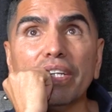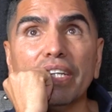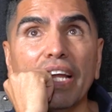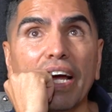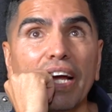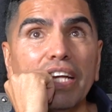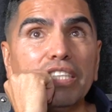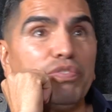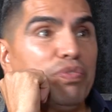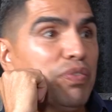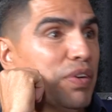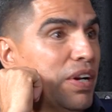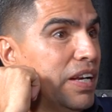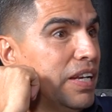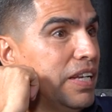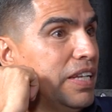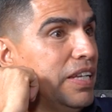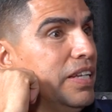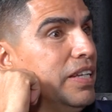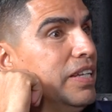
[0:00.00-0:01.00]
nice,
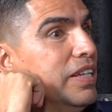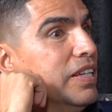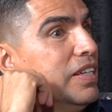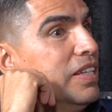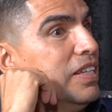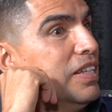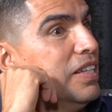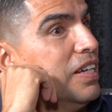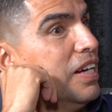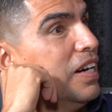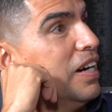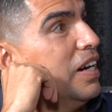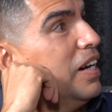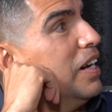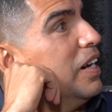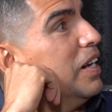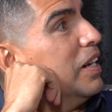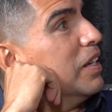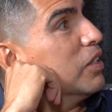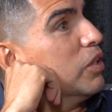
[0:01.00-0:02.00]
friendly,
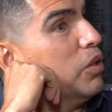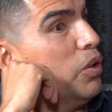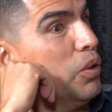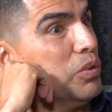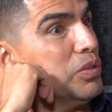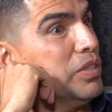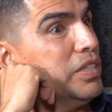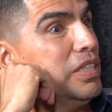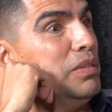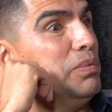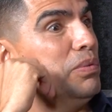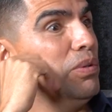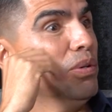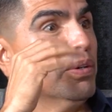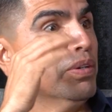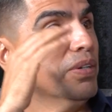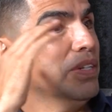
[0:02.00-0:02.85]
cozy, bro.